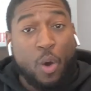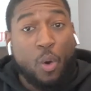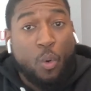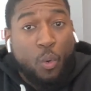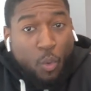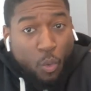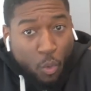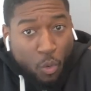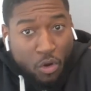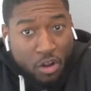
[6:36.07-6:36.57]

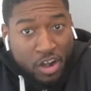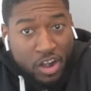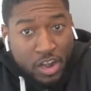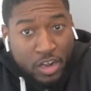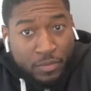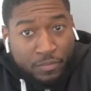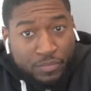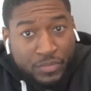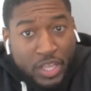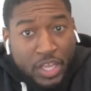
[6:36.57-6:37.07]

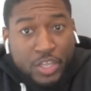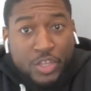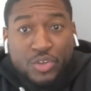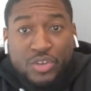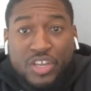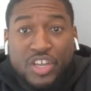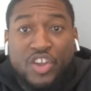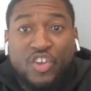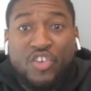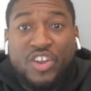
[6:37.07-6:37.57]
Or you
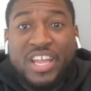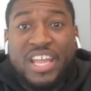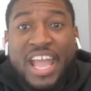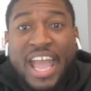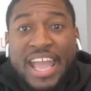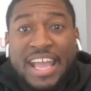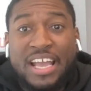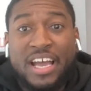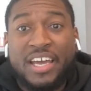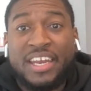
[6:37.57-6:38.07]
can
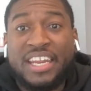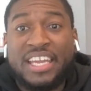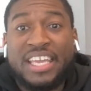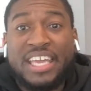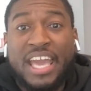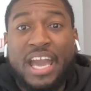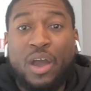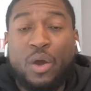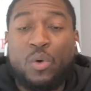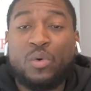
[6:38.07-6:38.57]
create an
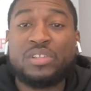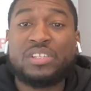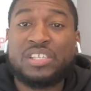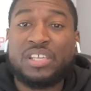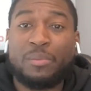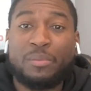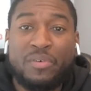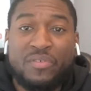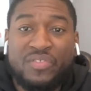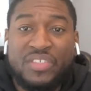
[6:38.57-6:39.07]
account on
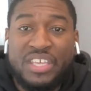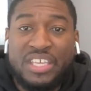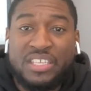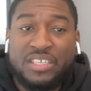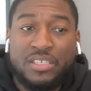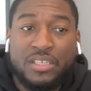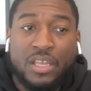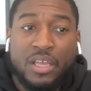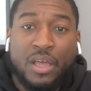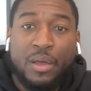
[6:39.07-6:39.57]
some of
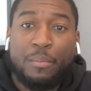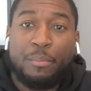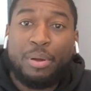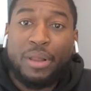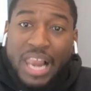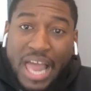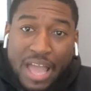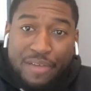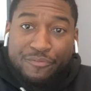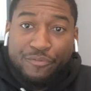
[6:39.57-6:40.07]
these
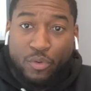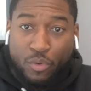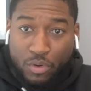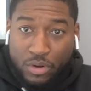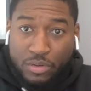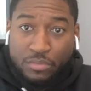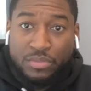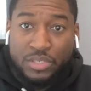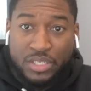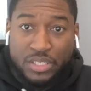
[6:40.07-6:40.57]

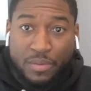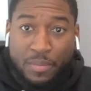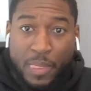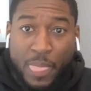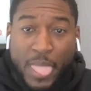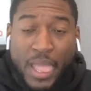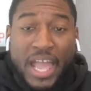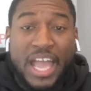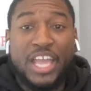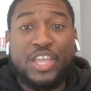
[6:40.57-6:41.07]
platforms
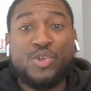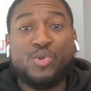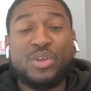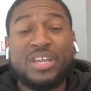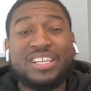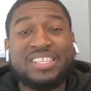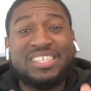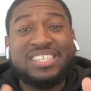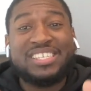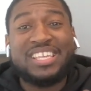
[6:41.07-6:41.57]
and you
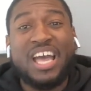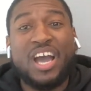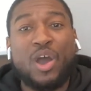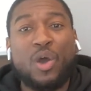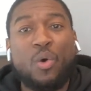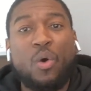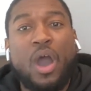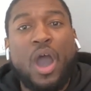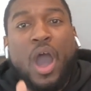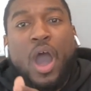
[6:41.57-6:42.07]
can
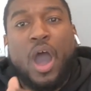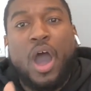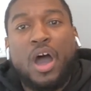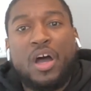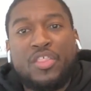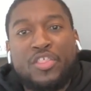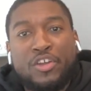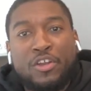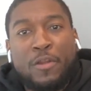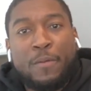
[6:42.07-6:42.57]
sell
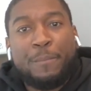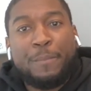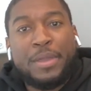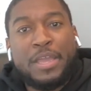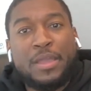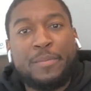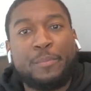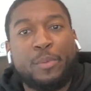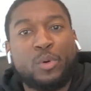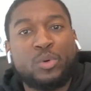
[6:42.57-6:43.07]
other
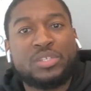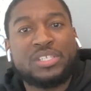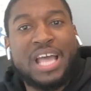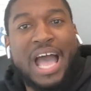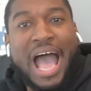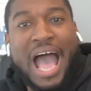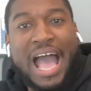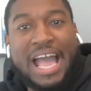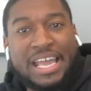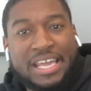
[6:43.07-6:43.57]
people's
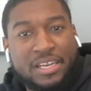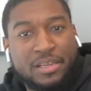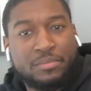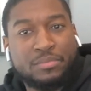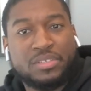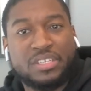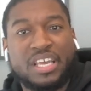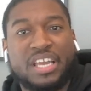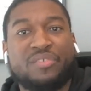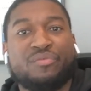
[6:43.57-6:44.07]

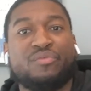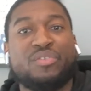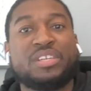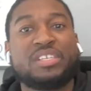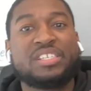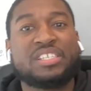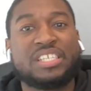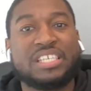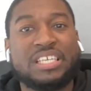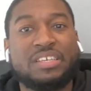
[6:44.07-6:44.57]
items and
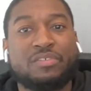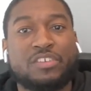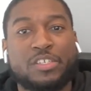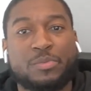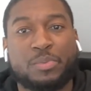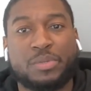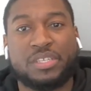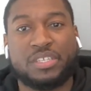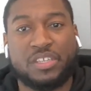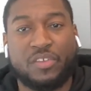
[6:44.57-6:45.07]
receive a
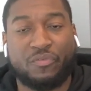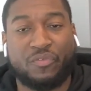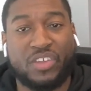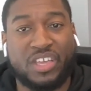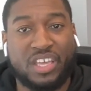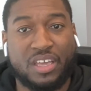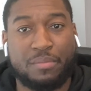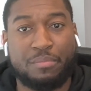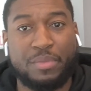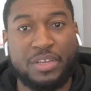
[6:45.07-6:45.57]

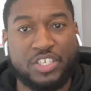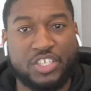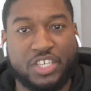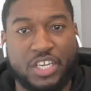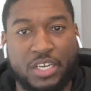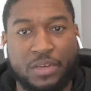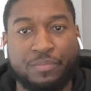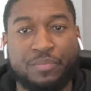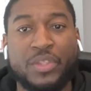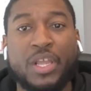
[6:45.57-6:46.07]
specific
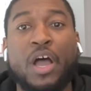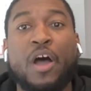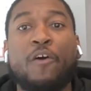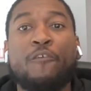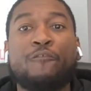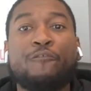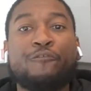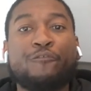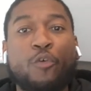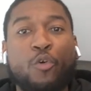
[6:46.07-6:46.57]
commission
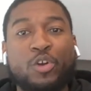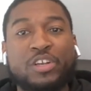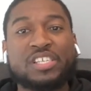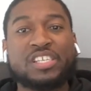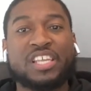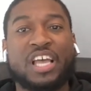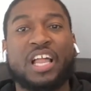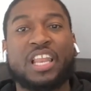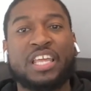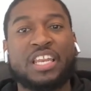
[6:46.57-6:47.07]
for
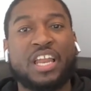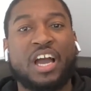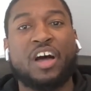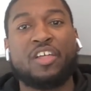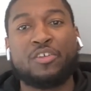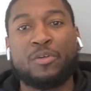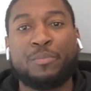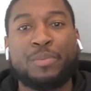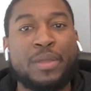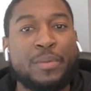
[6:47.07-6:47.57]
selling
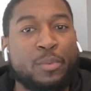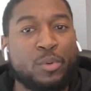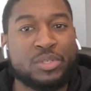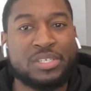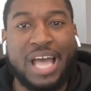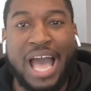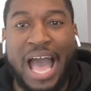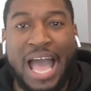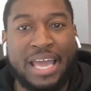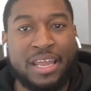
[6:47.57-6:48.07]
other people's
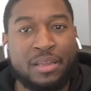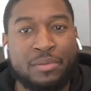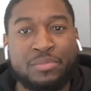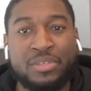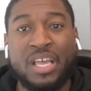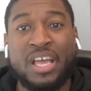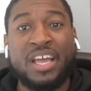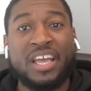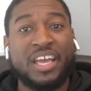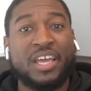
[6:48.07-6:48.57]
items.
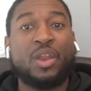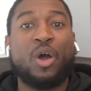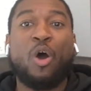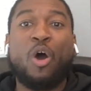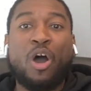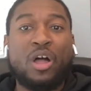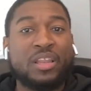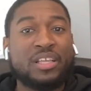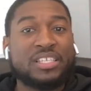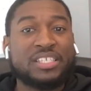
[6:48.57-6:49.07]
And
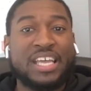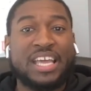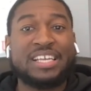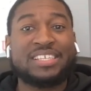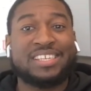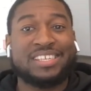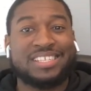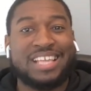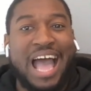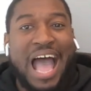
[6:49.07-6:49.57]
all it takes
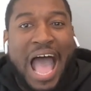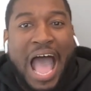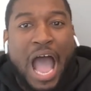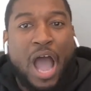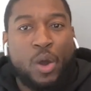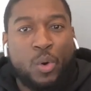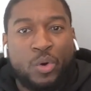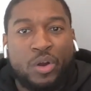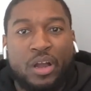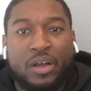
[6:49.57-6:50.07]
is an
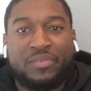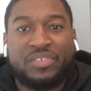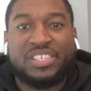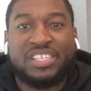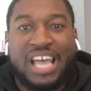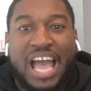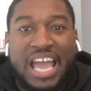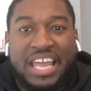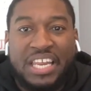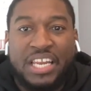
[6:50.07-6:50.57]
hour of
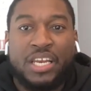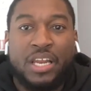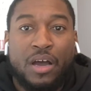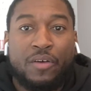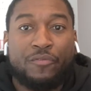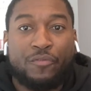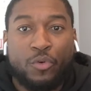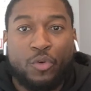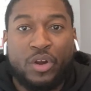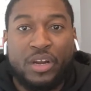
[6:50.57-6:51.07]
signing up
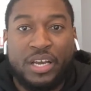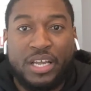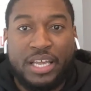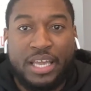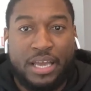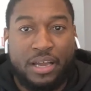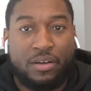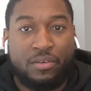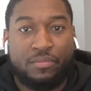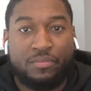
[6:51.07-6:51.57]
for an
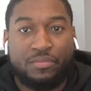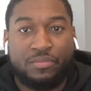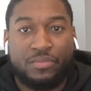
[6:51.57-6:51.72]
account.